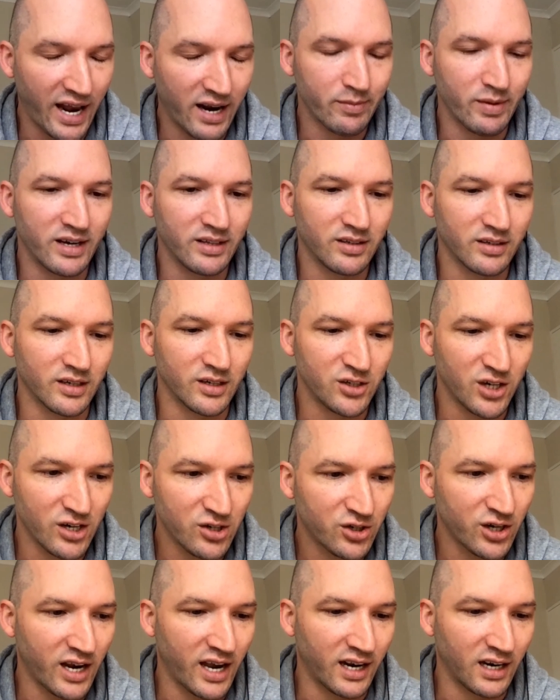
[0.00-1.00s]
Reanimated and
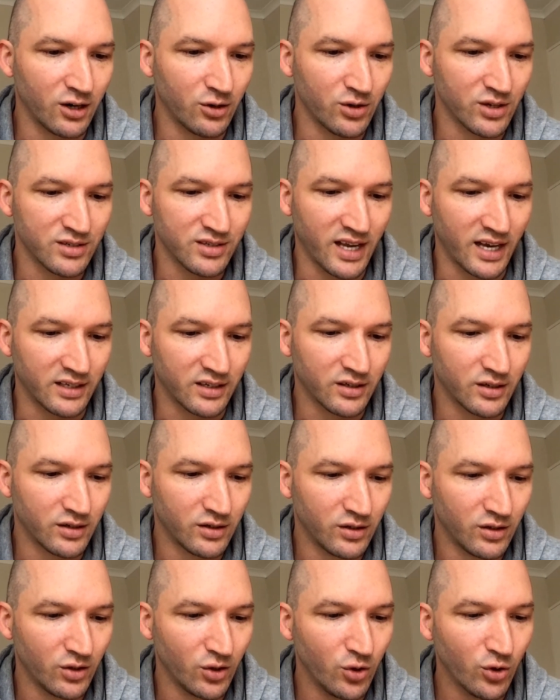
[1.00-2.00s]
Gesture Handler is that
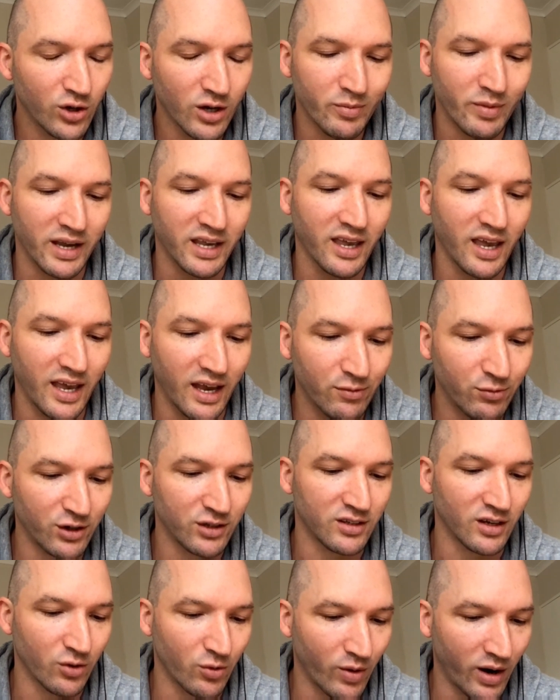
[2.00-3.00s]
you can make
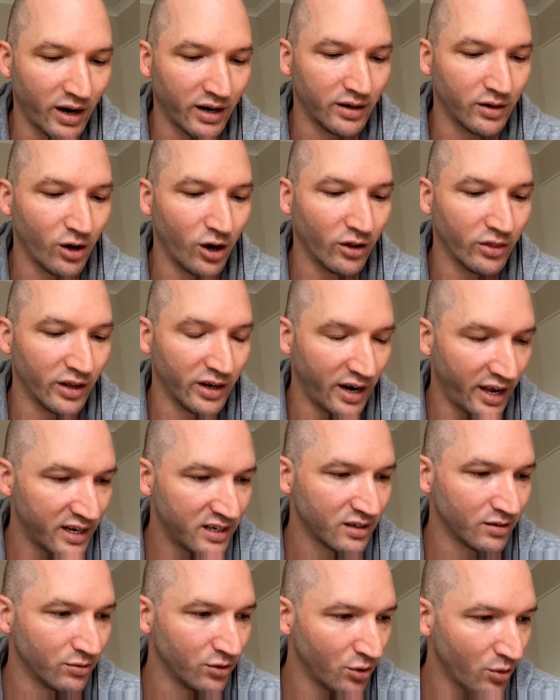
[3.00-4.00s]
everything run on the
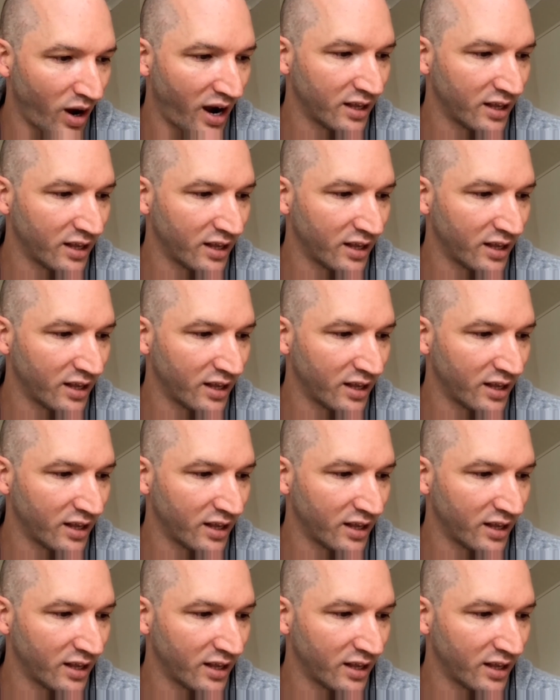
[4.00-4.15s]
native